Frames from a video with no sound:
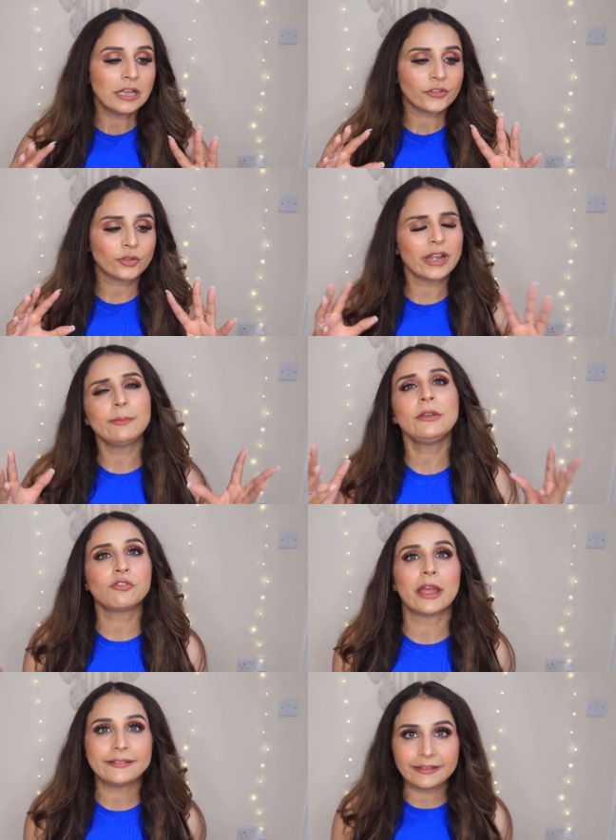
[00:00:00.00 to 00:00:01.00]
so let me
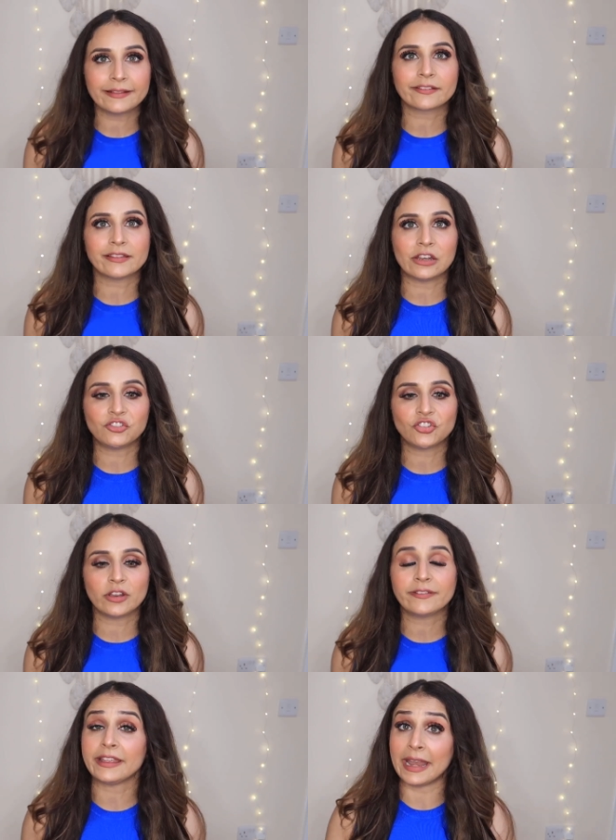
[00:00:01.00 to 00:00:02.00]
try these extensions,